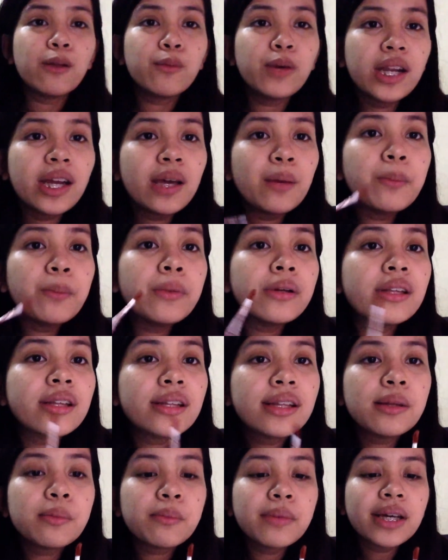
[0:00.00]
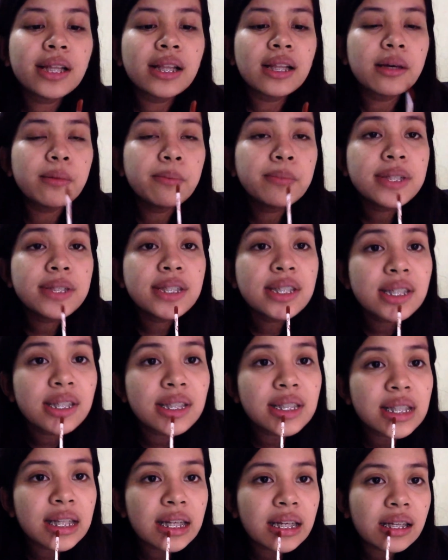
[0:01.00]
And when I put it in my lips,
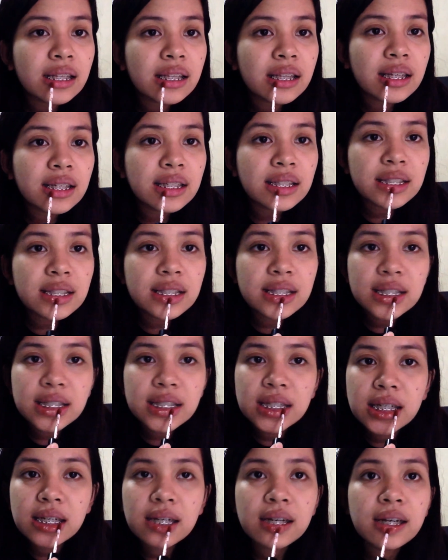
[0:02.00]
it's like this.